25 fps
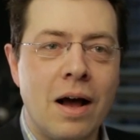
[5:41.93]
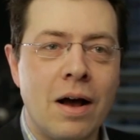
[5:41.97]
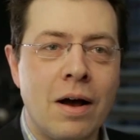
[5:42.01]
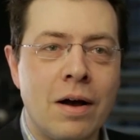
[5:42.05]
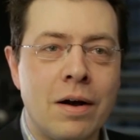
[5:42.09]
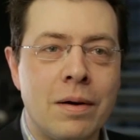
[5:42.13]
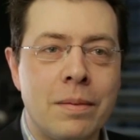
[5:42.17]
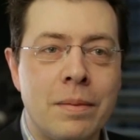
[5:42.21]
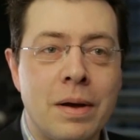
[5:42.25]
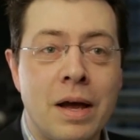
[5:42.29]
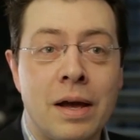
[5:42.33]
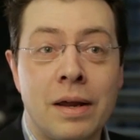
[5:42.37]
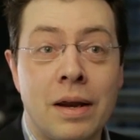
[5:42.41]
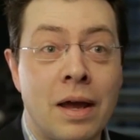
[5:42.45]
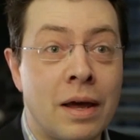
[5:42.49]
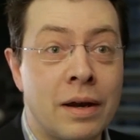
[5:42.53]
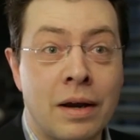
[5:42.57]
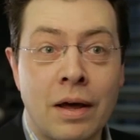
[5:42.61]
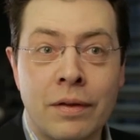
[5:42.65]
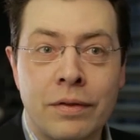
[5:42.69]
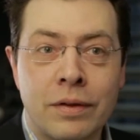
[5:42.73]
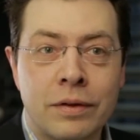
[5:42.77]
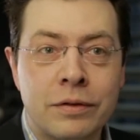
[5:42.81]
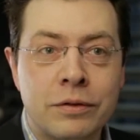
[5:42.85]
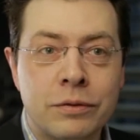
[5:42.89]
um, and, and
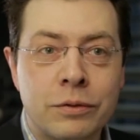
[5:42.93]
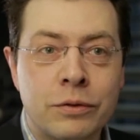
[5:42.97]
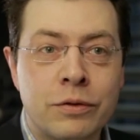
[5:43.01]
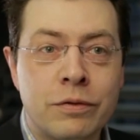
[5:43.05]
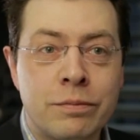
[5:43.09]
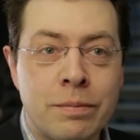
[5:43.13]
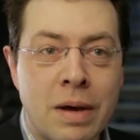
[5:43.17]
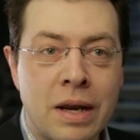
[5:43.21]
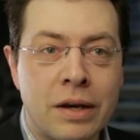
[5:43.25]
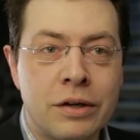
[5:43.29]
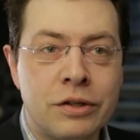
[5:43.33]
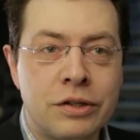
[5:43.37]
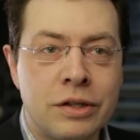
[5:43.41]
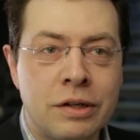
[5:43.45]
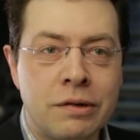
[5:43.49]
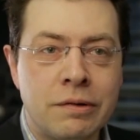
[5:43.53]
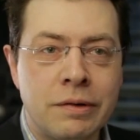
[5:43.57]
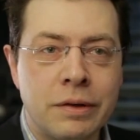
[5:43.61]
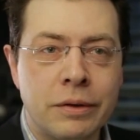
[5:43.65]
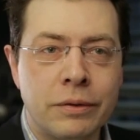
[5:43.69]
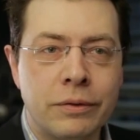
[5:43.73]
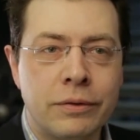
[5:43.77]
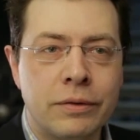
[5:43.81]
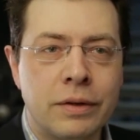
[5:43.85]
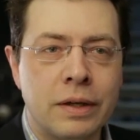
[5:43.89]
other sort of
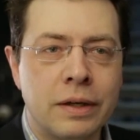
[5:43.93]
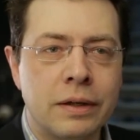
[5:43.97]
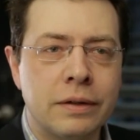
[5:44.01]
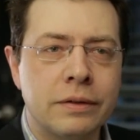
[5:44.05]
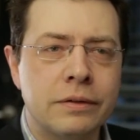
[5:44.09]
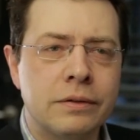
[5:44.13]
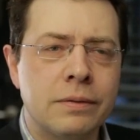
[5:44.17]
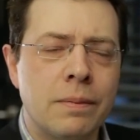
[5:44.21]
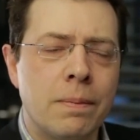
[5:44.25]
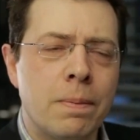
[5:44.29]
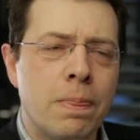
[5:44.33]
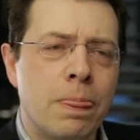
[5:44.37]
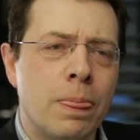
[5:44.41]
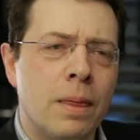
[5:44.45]
managerial things.